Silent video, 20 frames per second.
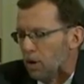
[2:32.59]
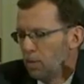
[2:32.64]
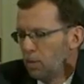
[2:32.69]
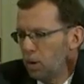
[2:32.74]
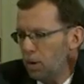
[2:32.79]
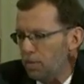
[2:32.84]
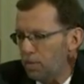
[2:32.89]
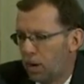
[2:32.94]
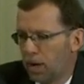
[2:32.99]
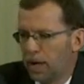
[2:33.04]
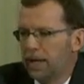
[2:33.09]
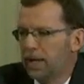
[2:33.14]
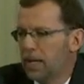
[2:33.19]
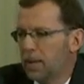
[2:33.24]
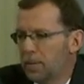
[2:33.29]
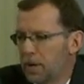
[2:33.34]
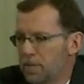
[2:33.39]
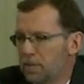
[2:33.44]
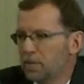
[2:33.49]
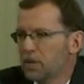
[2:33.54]
put money into
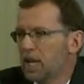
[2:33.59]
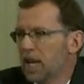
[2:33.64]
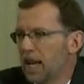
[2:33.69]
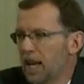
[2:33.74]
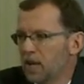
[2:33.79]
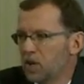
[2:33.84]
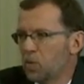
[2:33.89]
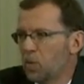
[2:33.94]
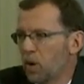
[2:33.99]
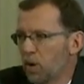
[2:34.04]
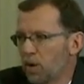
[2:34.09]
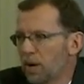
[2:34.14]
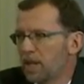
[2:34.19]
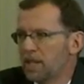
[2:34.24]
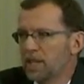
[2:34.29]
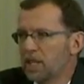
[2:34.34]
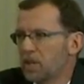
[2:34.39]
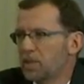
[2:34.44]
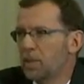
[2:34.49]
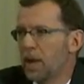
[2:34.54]
people's hands where it
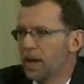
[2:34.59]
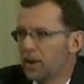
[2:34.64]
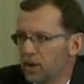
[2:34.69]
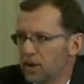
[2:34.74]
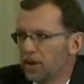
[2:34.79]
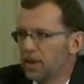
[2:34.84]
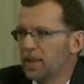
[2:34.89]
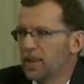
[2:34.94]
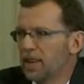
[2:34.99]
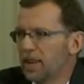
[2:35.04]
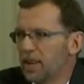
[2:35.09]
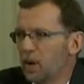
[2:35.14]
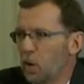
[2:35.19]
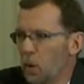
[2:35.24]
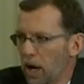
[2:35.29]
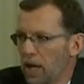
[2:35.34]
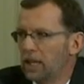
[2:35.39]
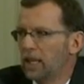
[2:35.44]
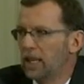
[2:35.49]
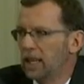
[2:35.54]
is spent
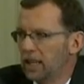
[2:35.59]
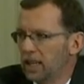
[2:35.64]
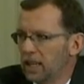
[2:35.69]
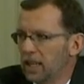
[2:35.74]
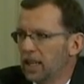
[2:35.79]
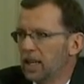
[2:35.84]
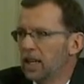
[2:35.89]
quickly